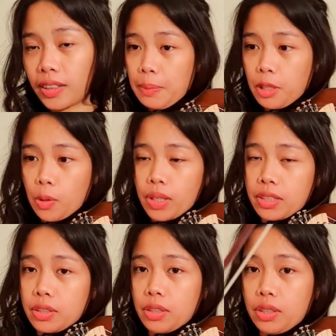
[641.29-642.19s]
I'm
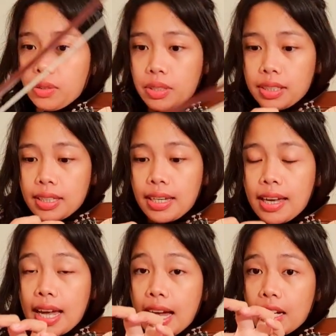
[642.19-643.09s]
going to use
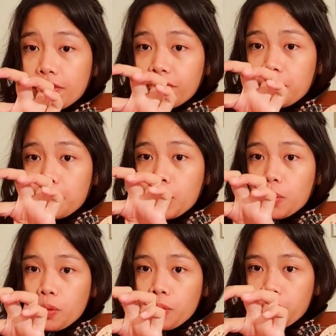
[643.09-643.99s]
half
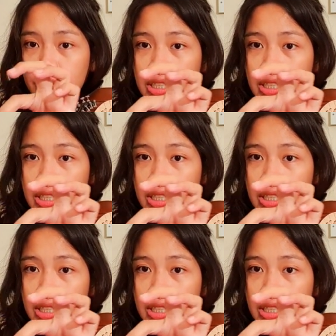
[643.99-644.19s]
bow,